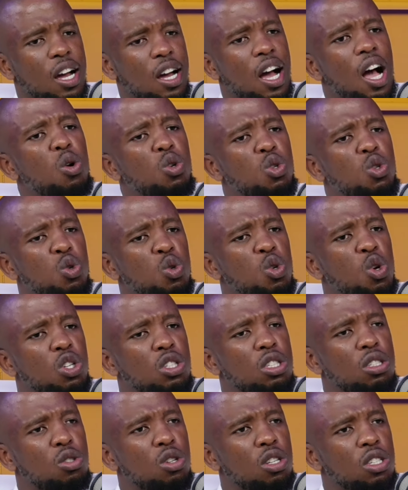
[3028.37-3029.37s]
How do your,
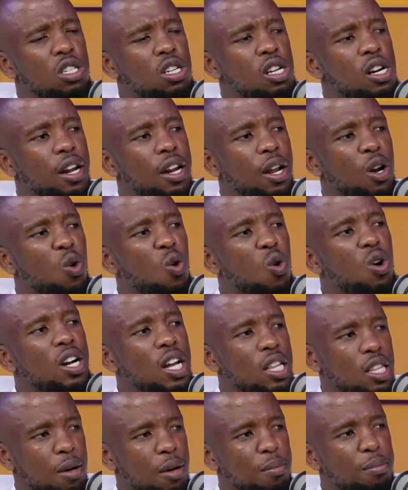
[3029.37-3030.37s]
your children
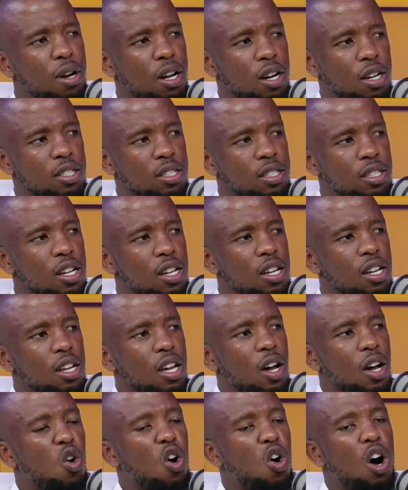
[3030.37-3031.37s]
honor their parents,
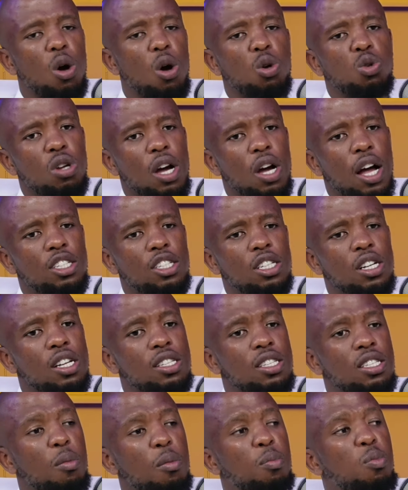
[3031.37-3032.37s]
or how are
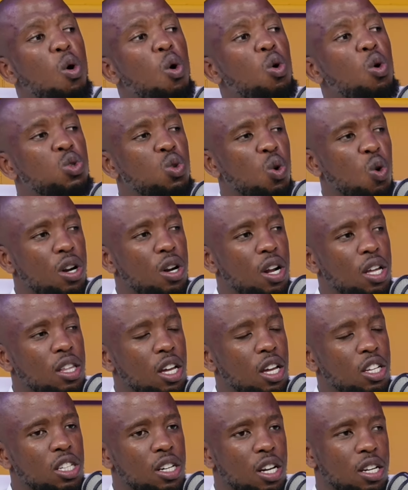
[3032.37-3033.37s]
children supposed to honor
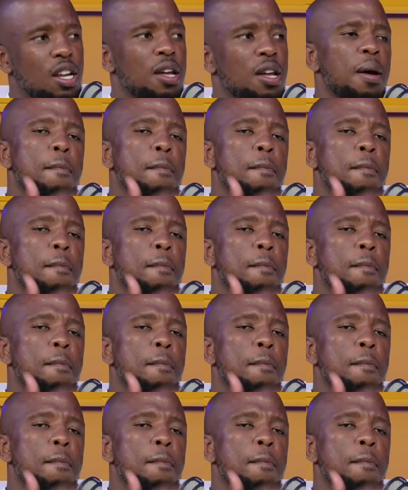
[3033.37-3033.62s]
their children?